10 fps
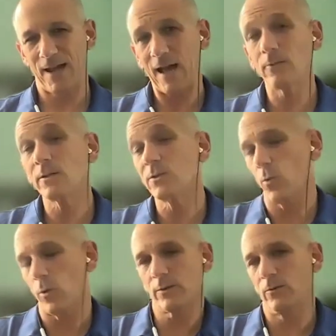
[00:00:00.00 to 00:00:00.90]
how does it
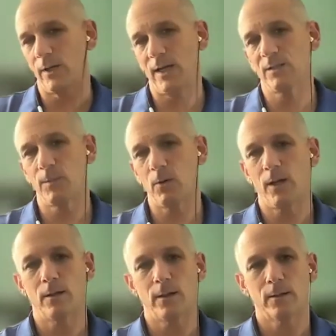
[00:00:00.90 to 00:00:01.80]
work to enhance boat
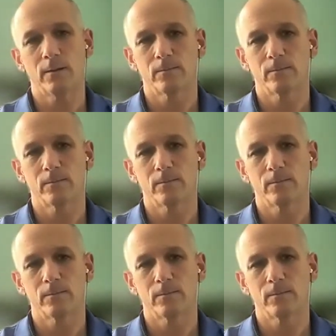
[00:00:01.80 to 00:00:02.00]
handling?